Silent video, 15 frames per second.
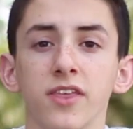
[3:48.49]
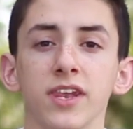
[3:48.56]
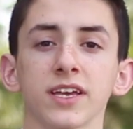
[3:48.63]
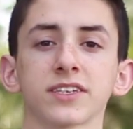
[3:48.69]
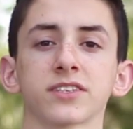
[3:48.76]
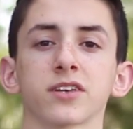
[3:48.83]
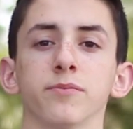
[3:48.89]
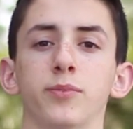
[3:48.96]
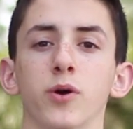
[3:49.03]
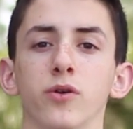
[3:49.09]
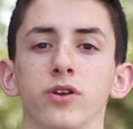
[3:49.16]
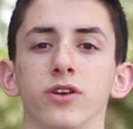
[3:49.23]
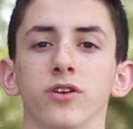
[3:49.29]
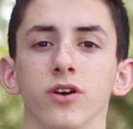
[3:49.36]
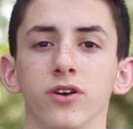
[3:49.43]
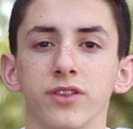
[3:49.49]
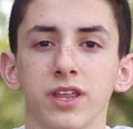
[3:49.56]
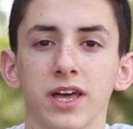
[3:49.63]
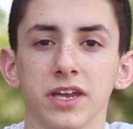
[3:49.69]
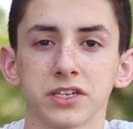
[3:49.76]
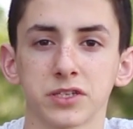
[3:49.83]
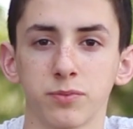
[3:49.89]
The next component on
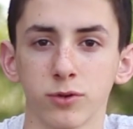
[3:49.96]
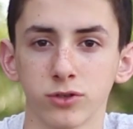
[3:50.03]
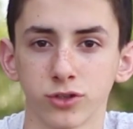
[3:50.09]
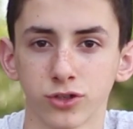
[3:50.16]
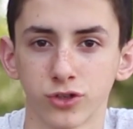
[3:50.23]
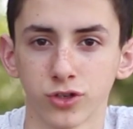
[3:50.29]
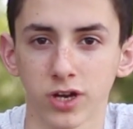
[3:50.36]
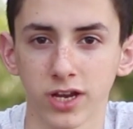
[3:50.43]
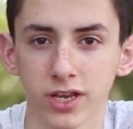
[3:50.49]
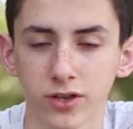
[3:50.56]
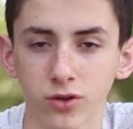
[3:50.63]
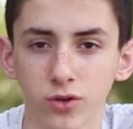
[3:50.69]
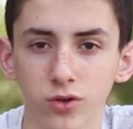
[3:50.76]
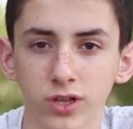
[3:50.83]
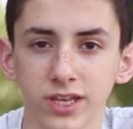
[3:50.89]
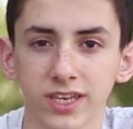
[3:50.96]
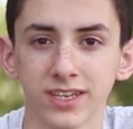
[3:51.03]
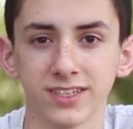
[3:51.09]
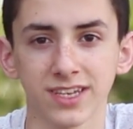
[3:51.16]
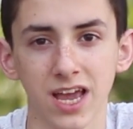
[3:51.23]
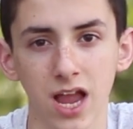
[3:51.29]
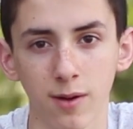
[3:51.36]
that exposure triangle
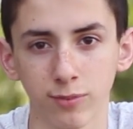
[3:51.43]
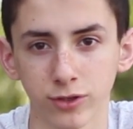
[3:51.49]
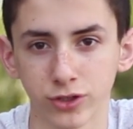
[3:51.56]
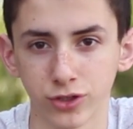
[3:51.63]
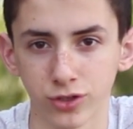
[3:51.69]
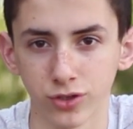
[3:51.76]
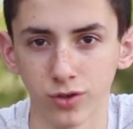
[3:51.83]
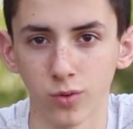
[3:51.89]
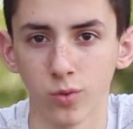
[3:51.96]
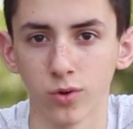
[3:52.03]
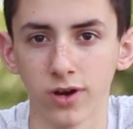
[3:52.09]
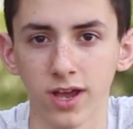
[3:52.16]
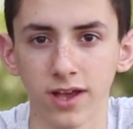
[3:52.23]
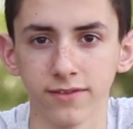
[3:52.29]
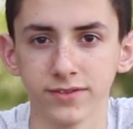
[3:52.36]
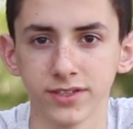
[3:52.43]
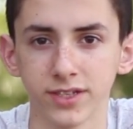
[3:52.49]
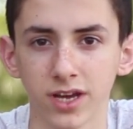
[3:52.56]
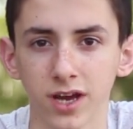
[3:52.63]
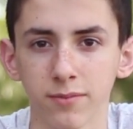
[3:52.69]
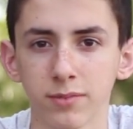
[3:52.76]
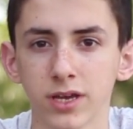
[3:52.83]
is aperture, or
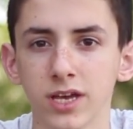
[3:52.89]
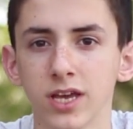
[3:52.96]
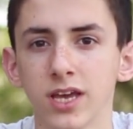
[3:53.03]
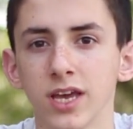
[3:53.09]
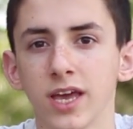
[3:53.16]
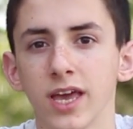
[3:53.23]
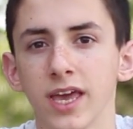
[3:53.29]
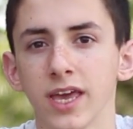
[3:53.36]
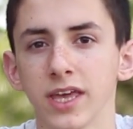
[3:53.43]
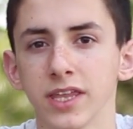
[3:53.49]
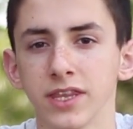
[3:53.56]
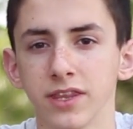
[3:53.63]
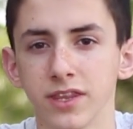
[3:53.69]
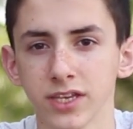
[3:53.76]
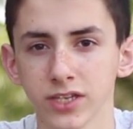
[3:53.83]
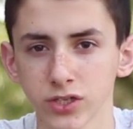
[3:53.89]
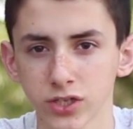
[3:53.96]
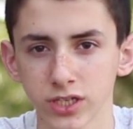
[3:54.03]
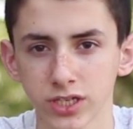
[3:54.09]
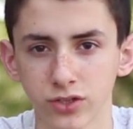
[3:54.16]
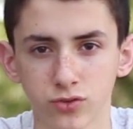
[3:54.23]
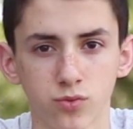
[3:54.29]
f-stop. And this
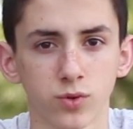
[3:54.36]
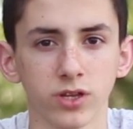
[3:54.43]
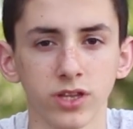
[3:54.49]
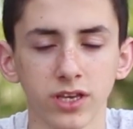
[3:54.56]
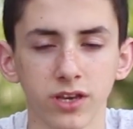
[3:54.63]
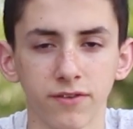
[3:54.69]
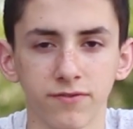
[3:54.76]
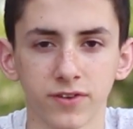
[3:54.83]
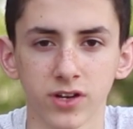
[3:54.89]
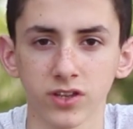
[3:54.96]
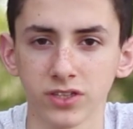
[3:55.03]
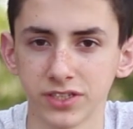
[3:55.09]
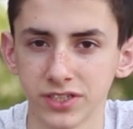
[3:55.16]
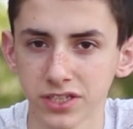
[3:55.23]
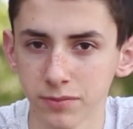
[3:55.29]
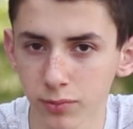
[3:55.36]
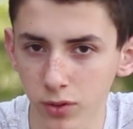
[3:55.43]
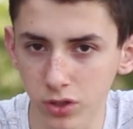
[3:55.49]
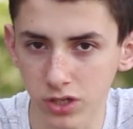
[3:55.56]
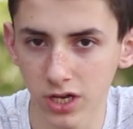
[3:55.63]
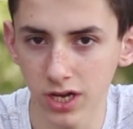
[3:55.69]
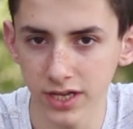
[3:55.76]
is really a fairly
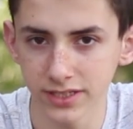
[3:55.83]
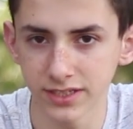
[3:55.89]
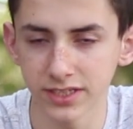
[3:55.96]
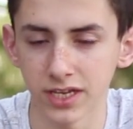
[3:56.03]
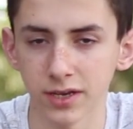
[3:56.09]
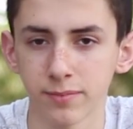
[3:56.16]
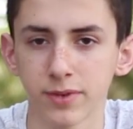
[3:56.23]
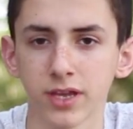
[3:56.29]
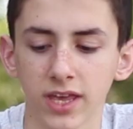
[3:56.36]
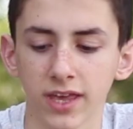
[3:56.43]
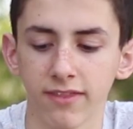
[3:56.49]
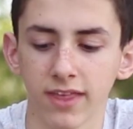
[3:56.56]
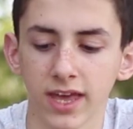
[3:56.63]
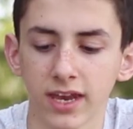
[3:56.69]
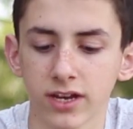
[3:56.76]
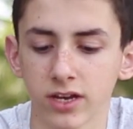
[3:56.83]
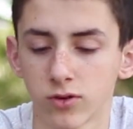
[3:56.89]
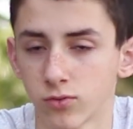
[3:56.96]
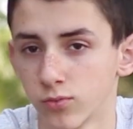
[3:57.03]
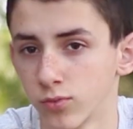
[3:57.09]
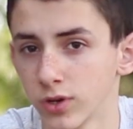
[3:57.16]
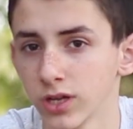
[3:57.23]
simple concept, and that
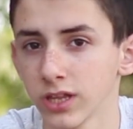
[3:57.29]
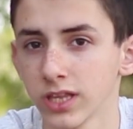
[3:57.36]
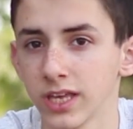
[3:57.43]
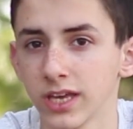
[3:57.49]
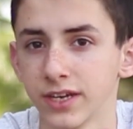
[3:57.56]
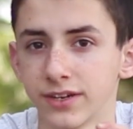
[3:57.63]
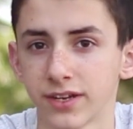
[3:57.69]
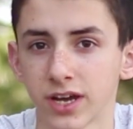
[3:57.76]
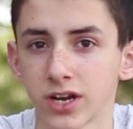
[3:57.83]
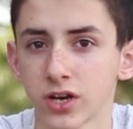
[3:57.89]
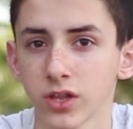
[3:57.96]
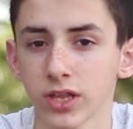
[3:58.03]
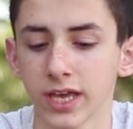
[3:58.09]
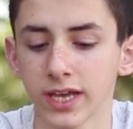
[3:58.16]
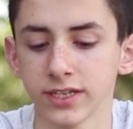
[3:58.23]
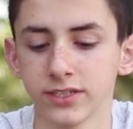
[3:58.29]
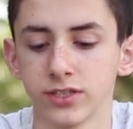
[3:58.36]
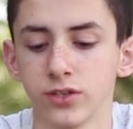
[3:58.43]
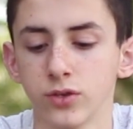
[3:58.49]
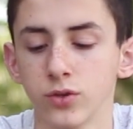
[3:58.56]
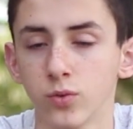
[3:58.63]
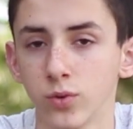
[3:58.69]
really entirely has
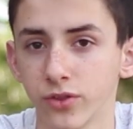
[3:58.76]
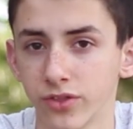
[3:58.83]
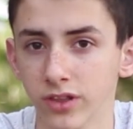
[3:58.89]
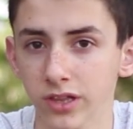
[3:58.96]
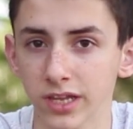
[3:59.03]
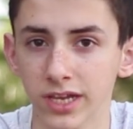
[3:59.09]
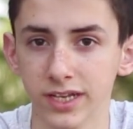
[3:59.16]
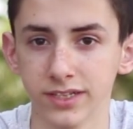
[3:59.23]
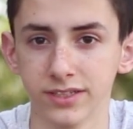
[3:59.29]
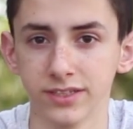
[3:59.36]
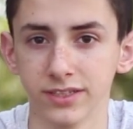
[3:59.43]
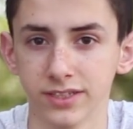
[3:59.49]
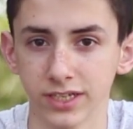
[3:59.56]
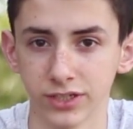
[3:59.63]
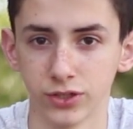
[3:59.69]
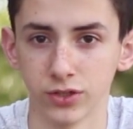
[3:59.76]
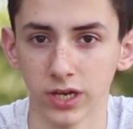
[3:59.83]
to do with the lens that you